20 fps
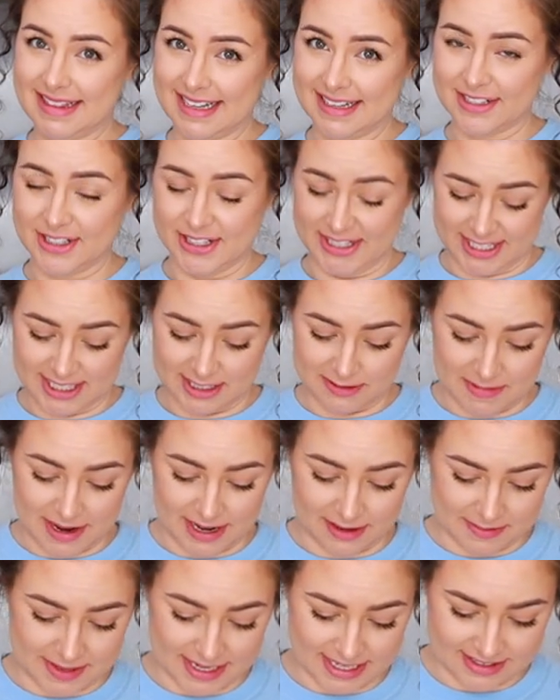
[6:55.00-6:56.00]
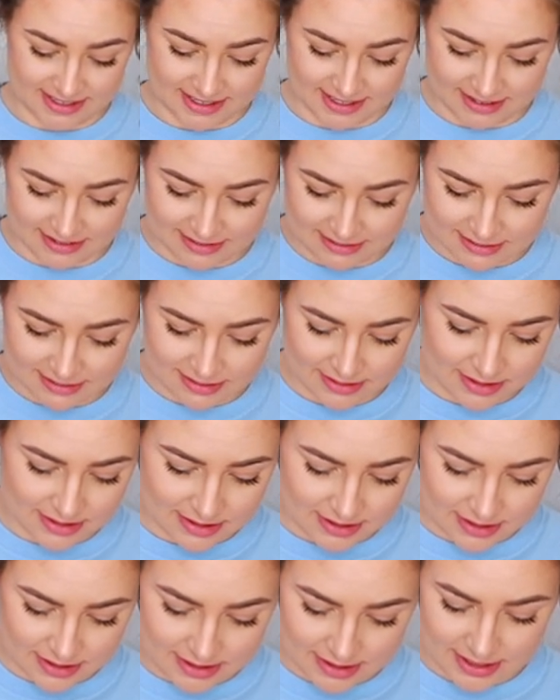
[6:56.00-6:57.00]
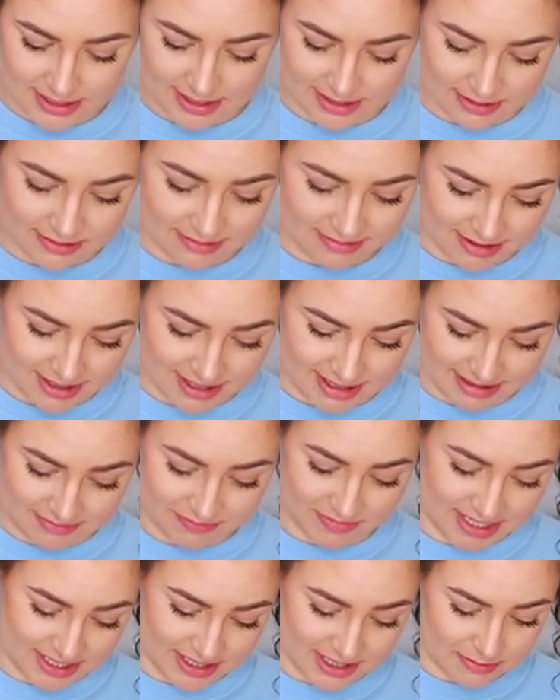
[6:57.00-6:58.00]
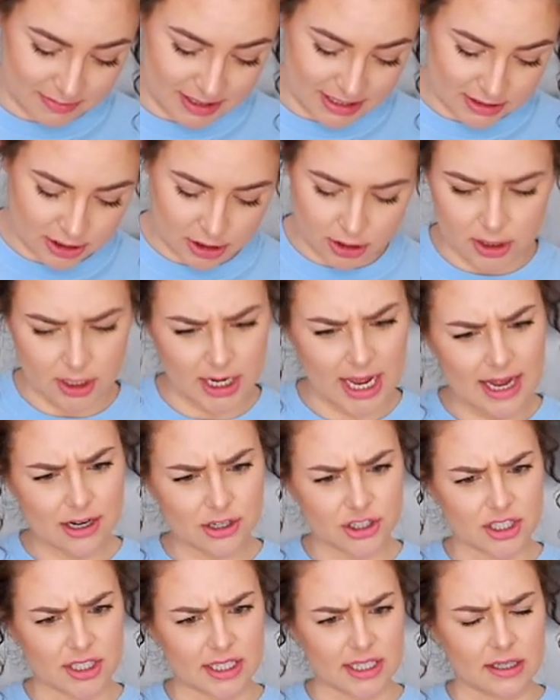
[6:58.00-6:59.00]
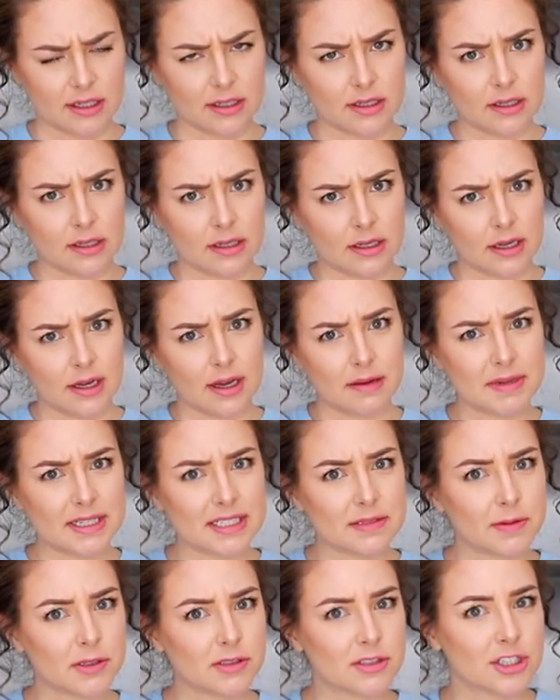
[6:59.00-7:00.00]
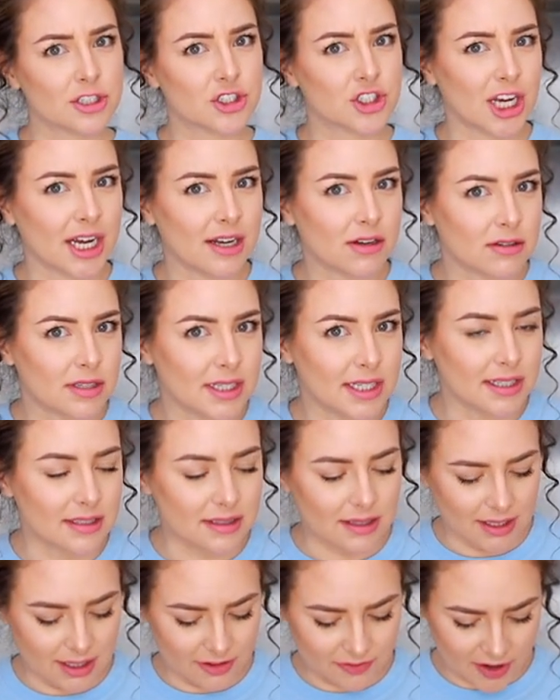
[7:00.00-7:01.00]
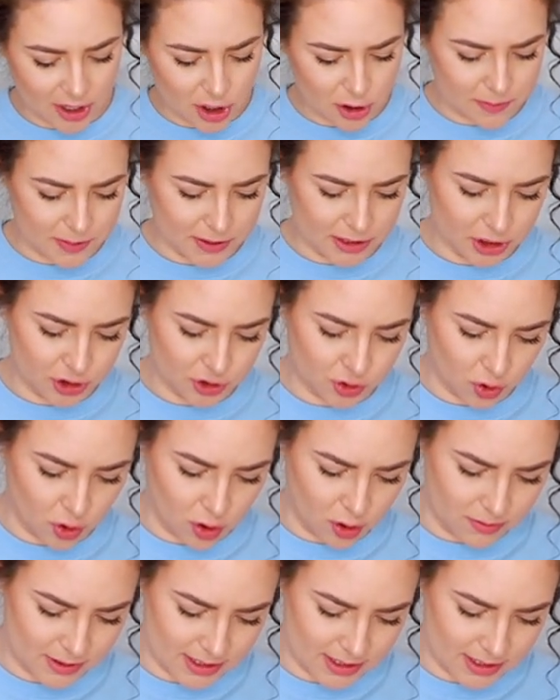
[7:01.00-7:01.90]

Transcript: That does smell amazing. It, it smells good. Actually, am I supposed to check on it? If I open the drawer,